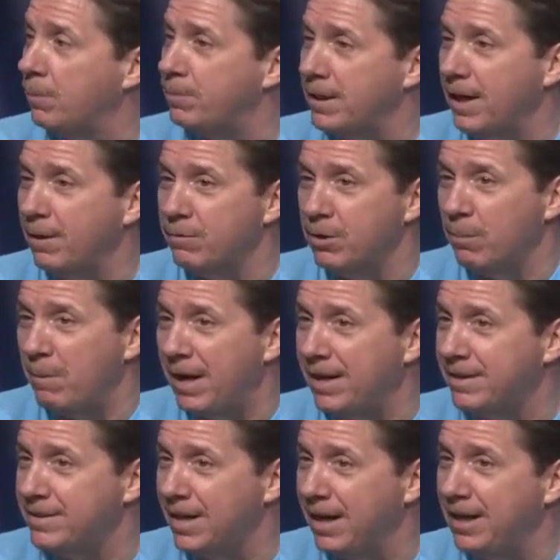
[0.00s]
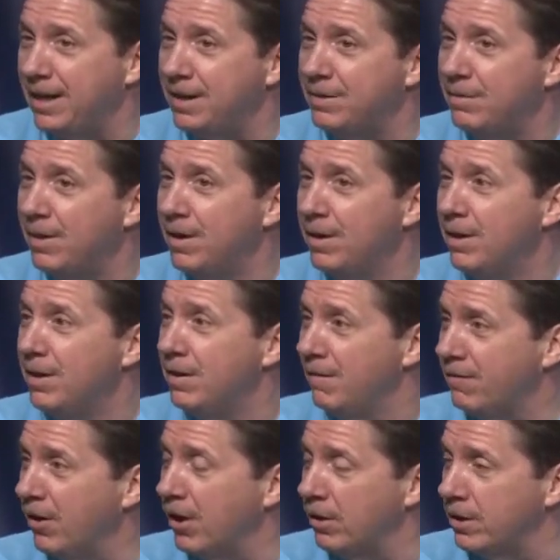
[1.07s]
been able to maintain
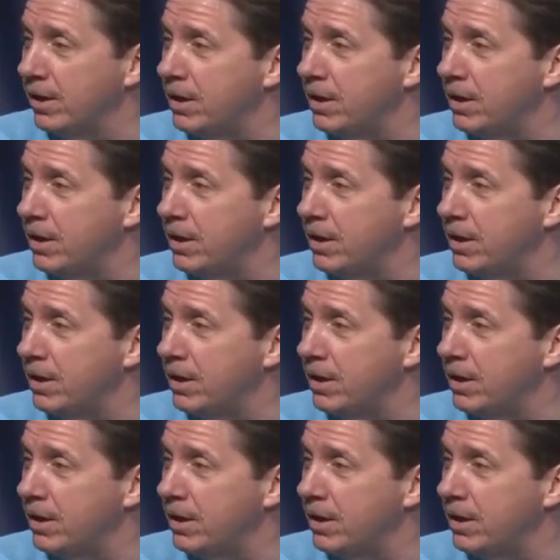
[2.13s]
fairly